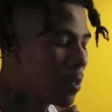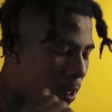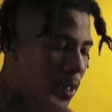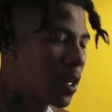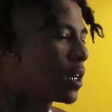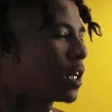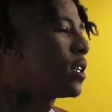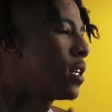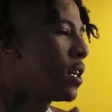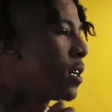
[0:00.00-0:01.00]
I started taking it
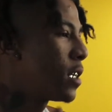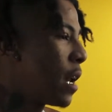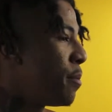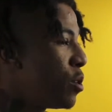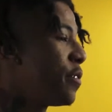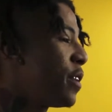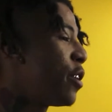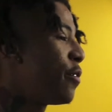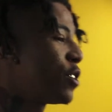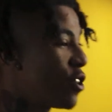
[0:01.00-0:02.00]
serious, shot a music
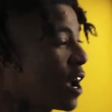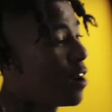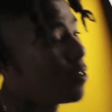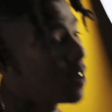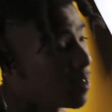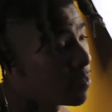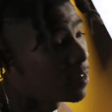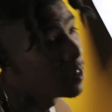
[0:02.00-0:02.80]
video for Trap or whatever.